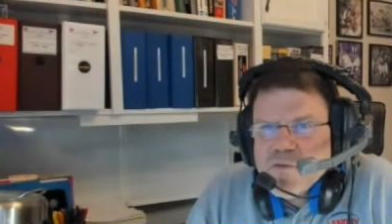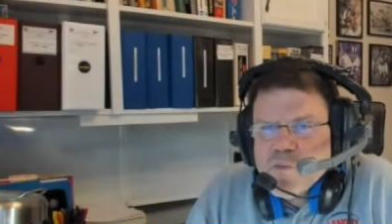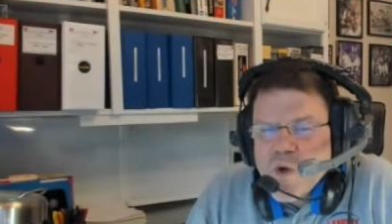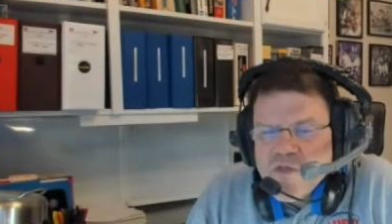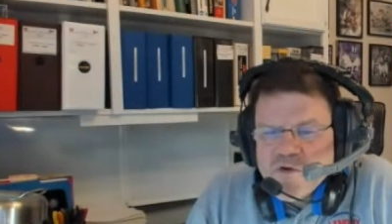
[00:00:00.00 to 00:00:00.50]

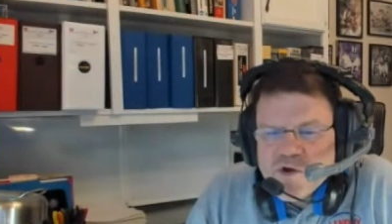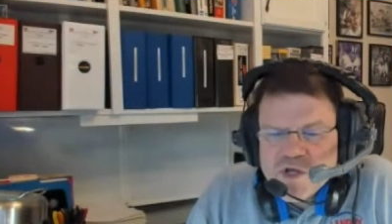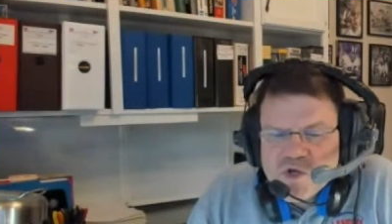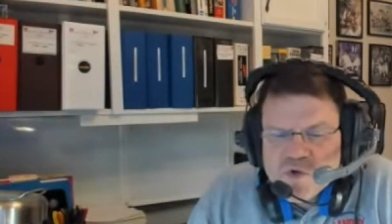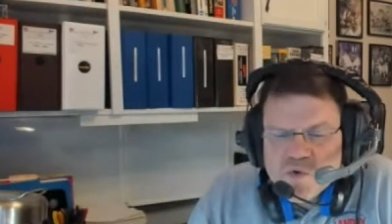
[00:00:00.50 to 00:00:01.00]

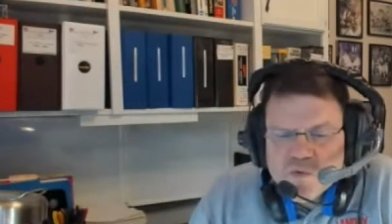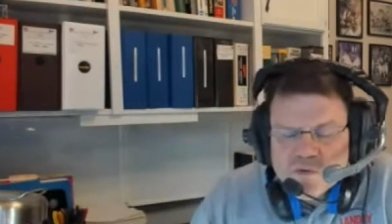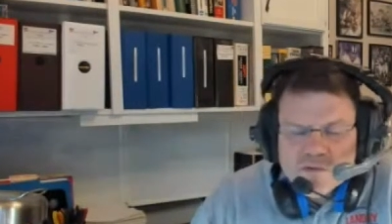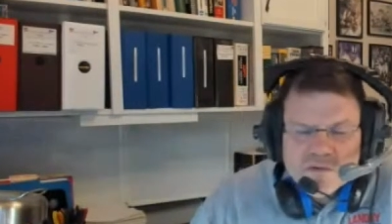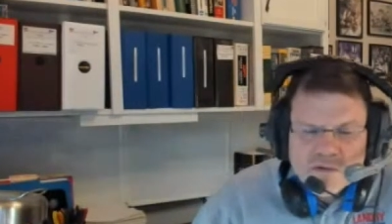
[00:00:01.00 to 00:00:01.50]
what's
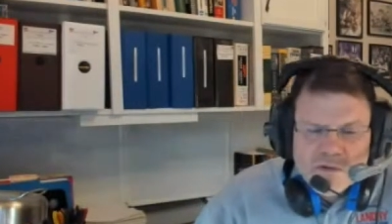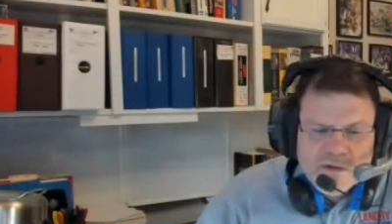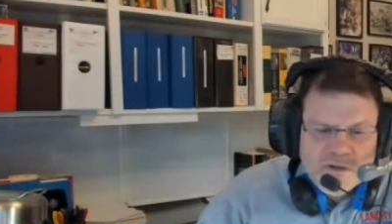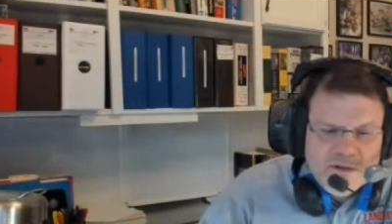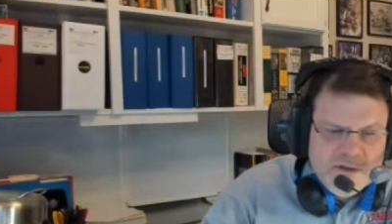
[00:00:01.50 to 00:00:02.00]

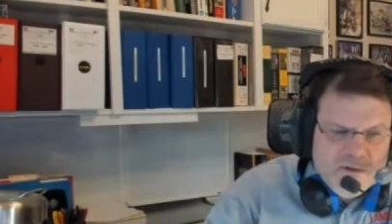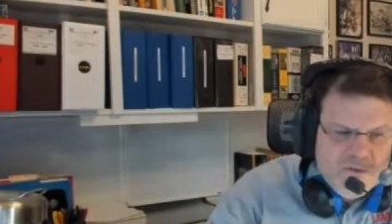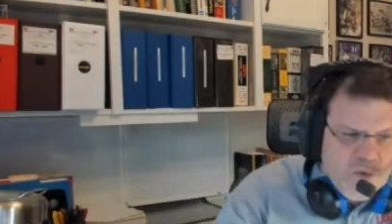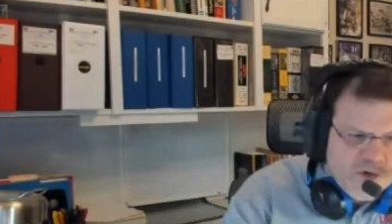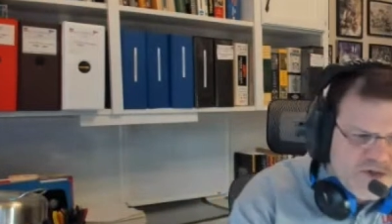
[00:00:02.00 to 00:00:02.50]

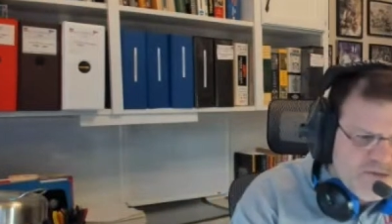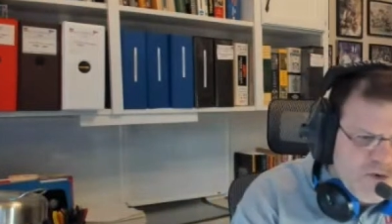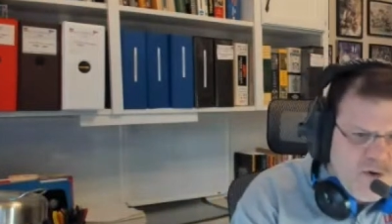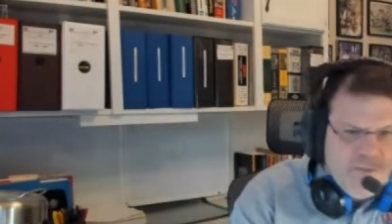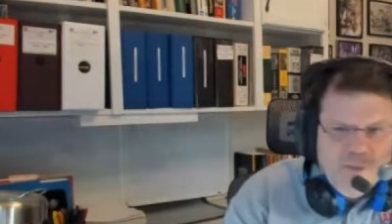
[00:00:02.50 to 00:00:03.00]
more